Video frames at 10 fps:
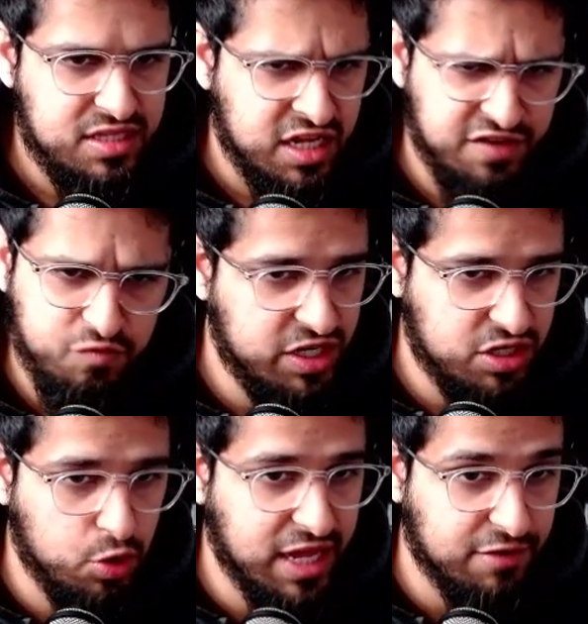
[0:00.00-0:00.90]
if we
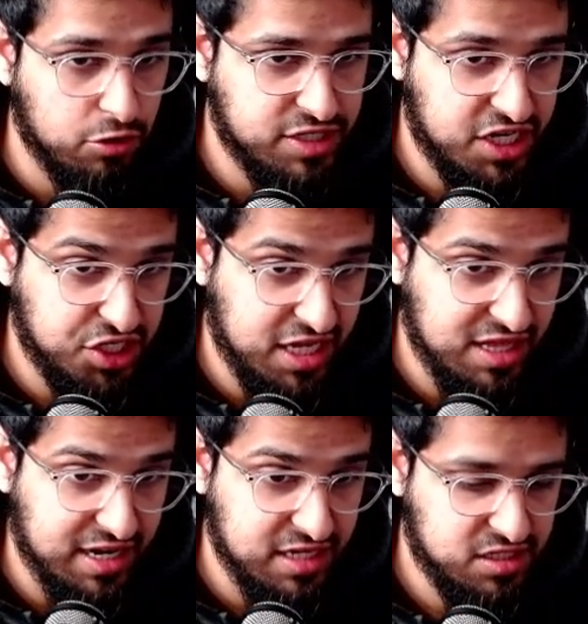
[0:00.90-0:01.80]
don't get a rotation here,
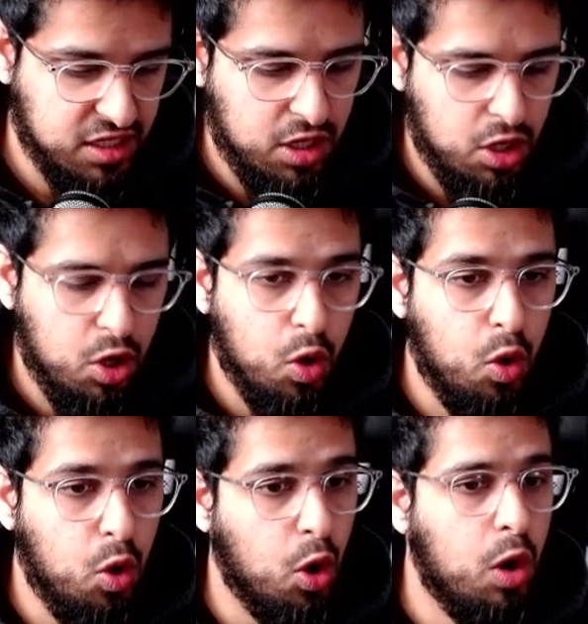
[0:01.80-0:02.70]
that is,
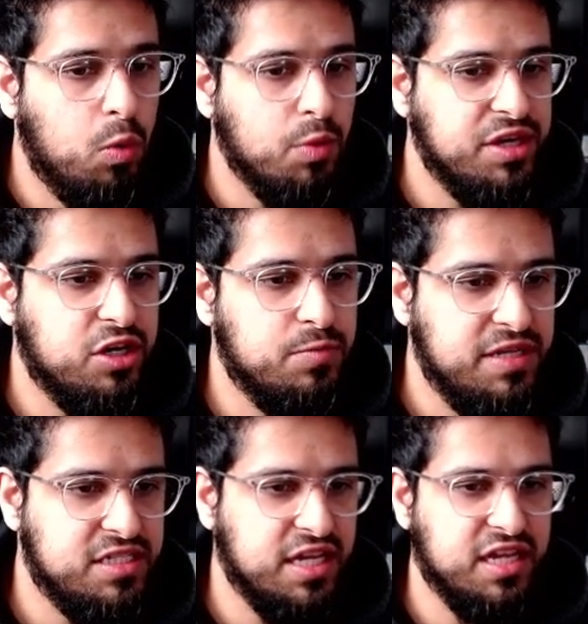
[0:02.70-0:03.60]
or what we could
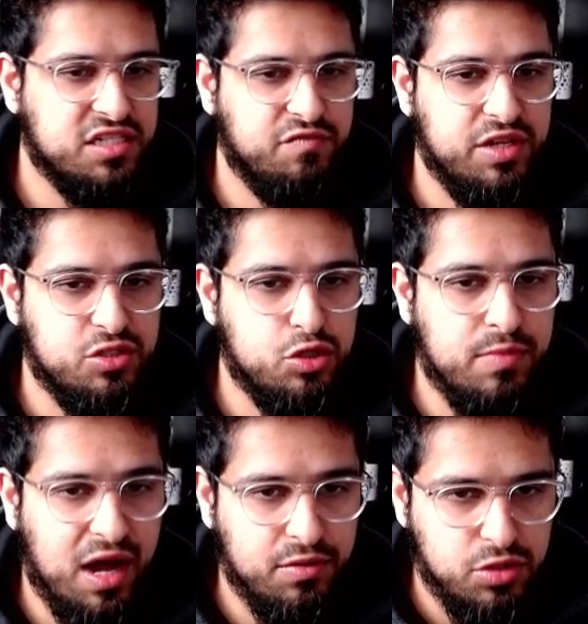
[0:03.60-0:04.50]
be seeing is if we zoom
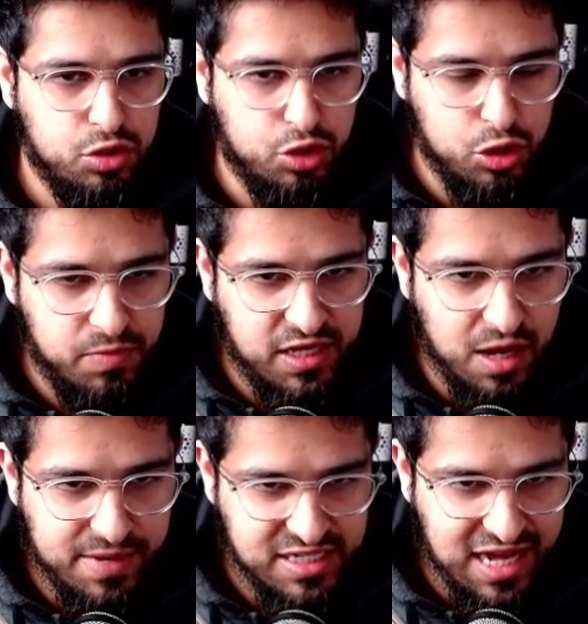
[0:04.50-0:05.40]
out, you could be
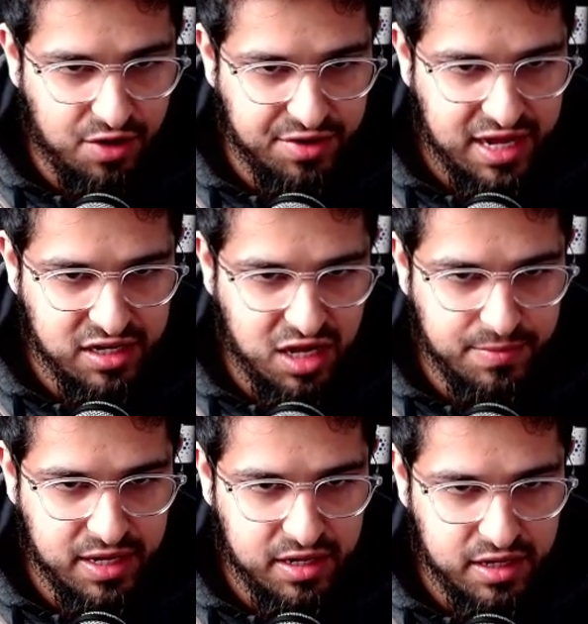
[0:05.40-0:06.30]
coming down and
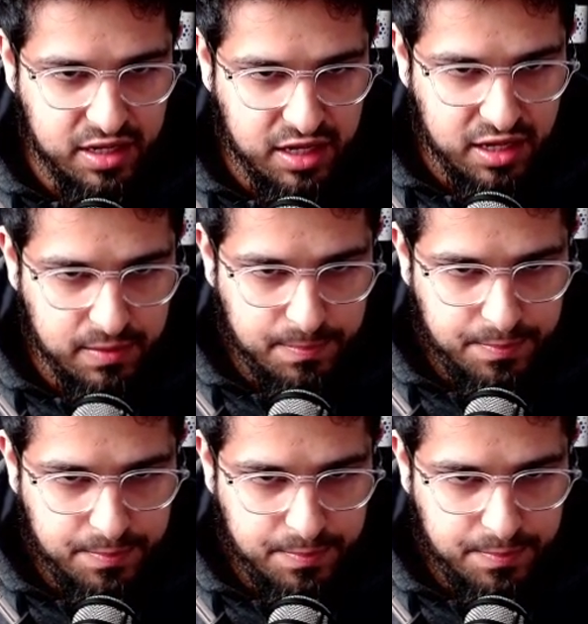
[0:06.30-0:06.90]
coming uh,